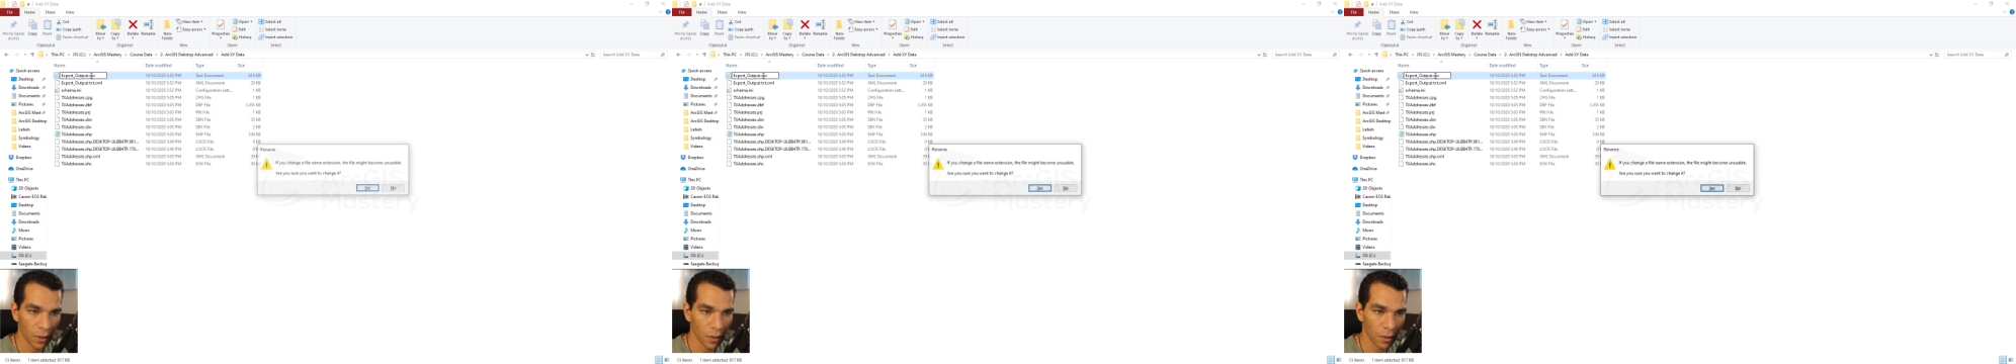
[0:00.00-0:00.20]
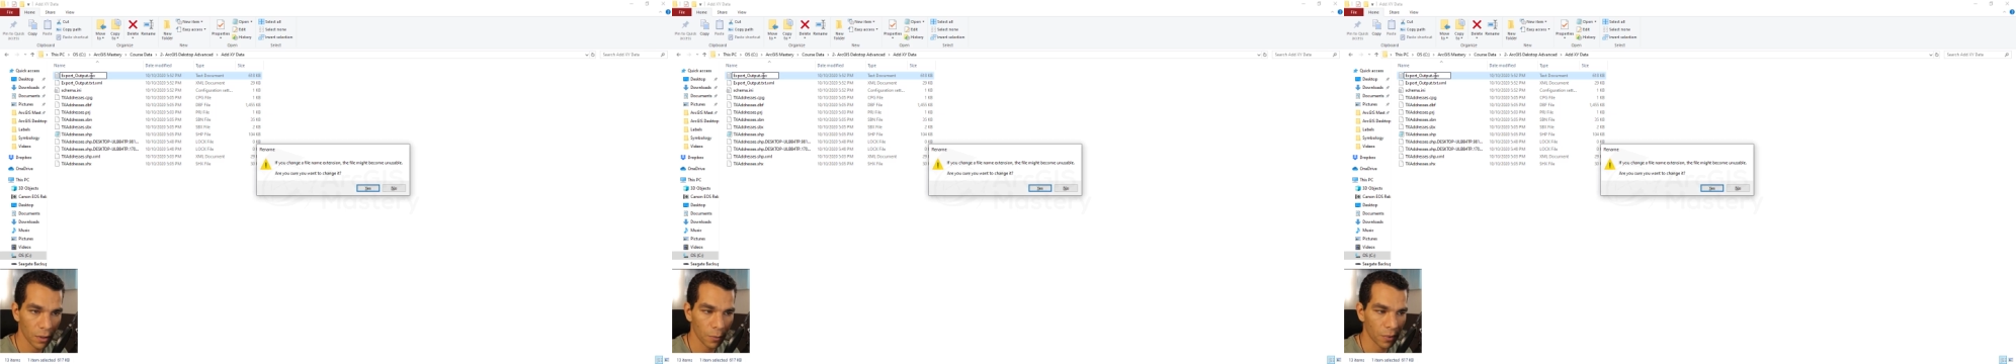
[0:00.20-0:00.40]

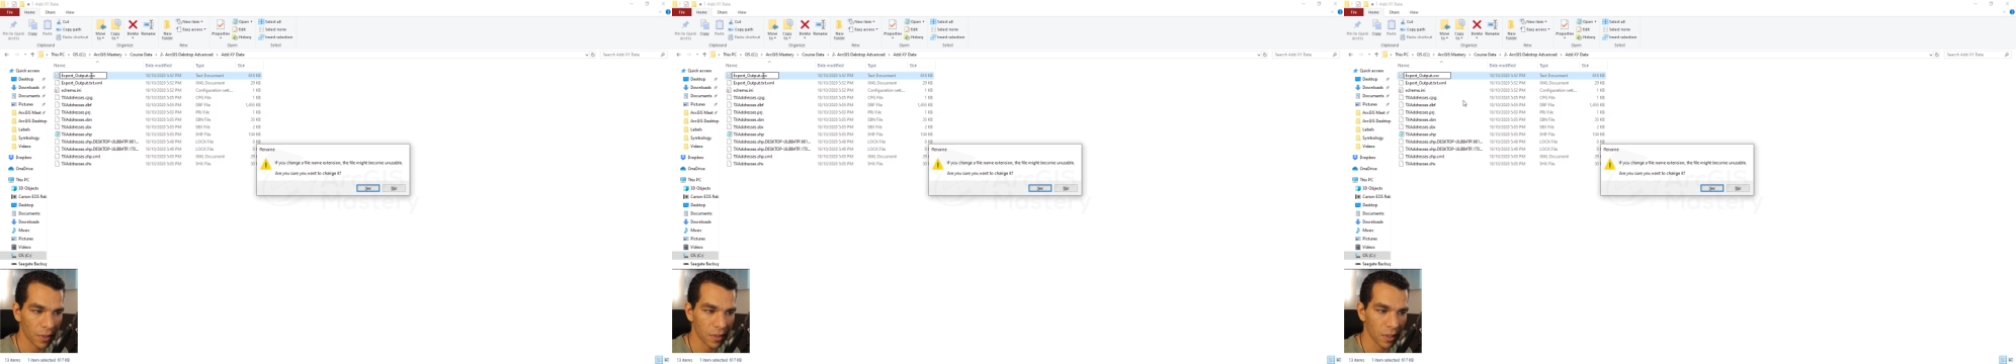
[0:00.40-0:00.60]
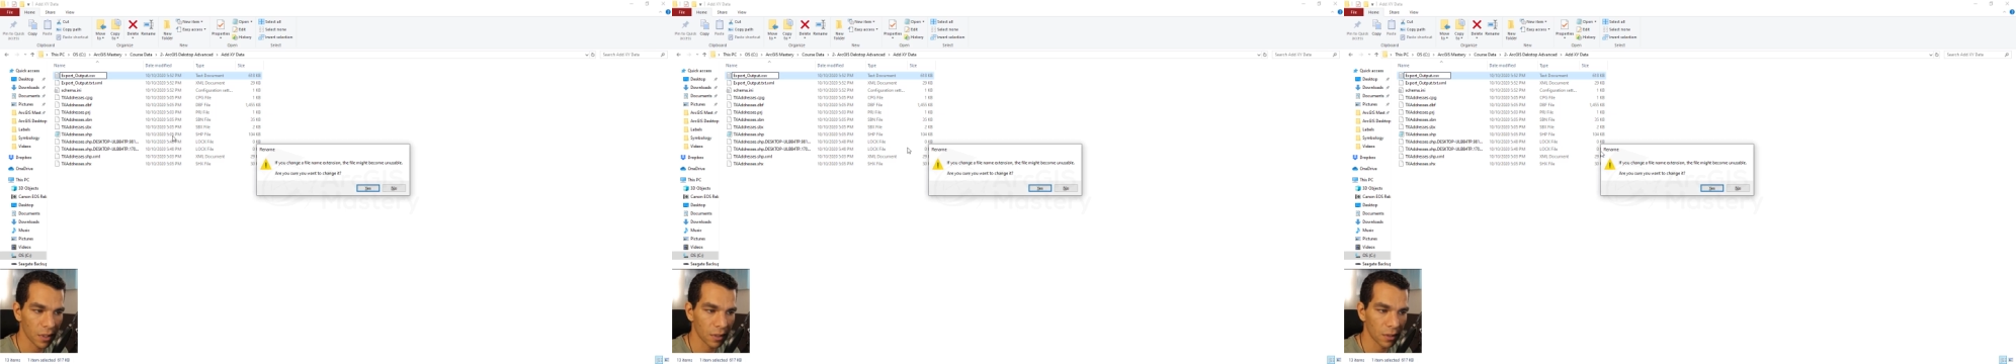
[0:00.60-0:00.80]
You
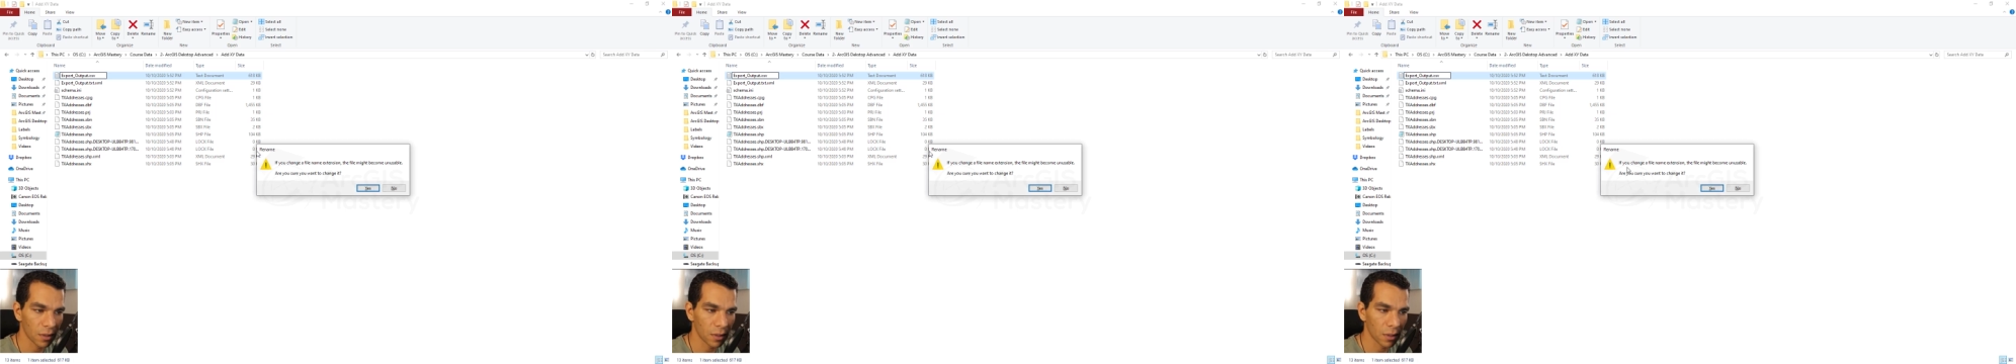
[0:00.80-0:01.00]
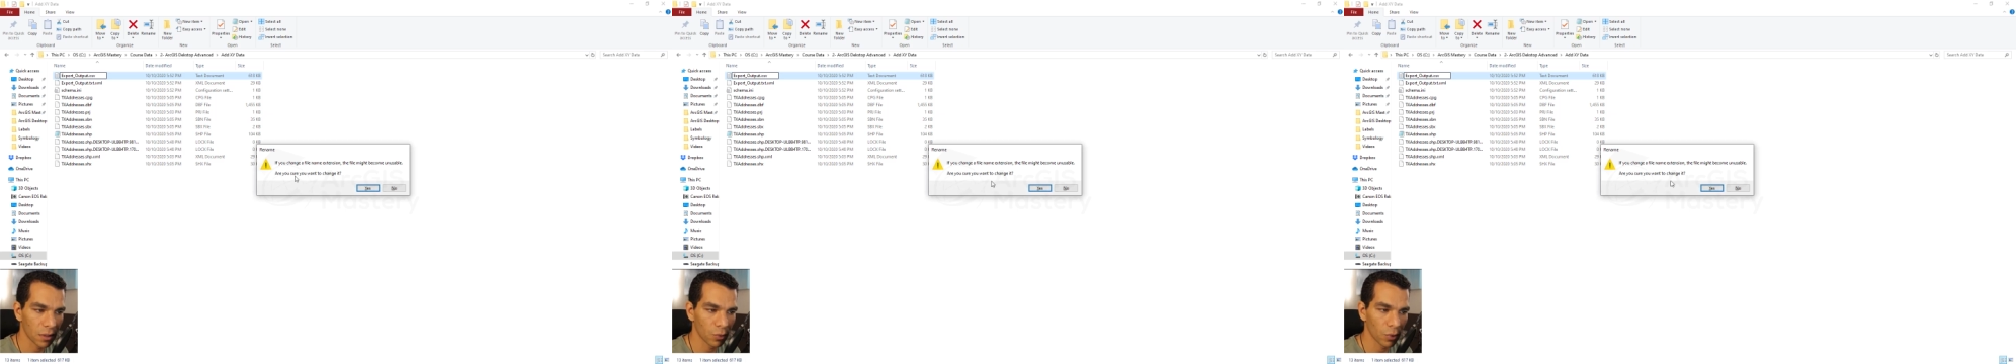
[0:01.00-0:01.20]
press enter,
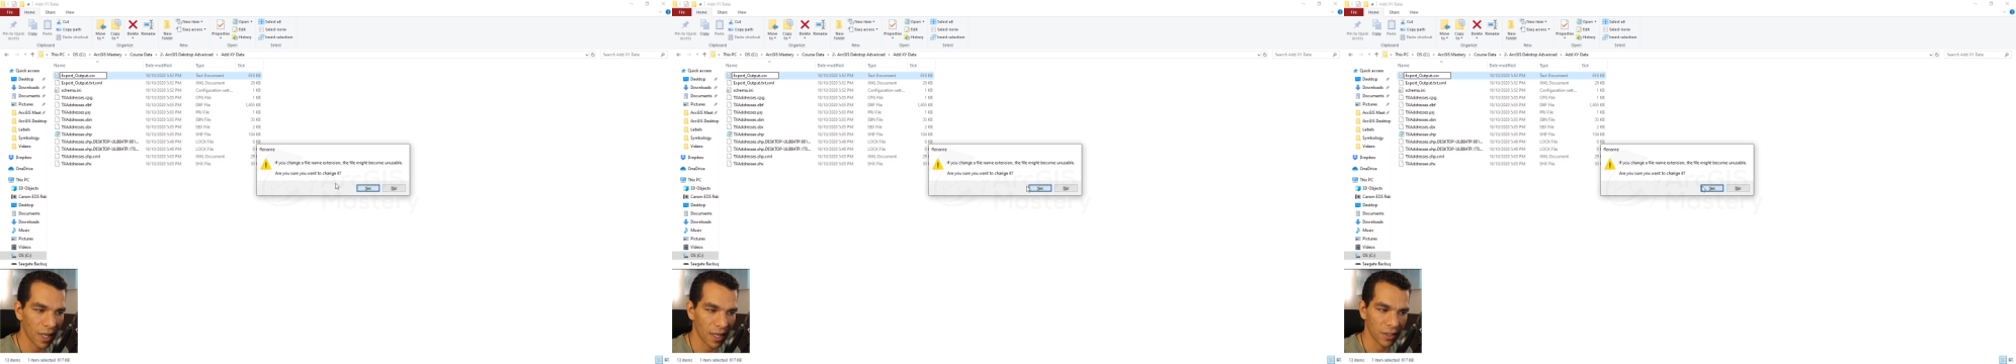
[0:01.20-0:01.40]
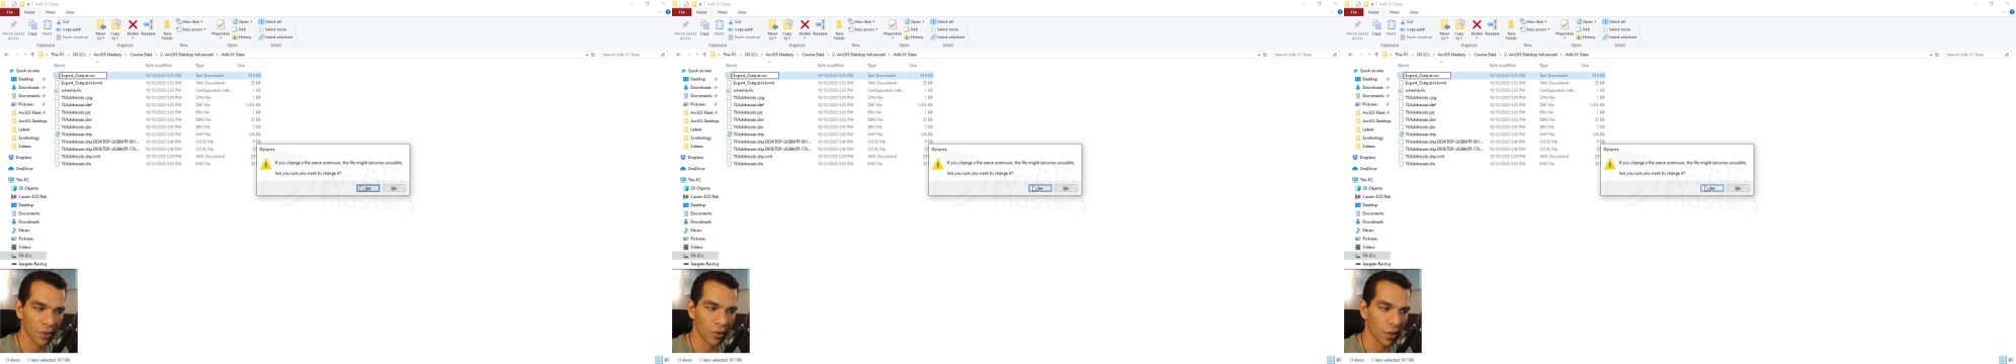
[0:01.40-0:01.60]
it will ask you,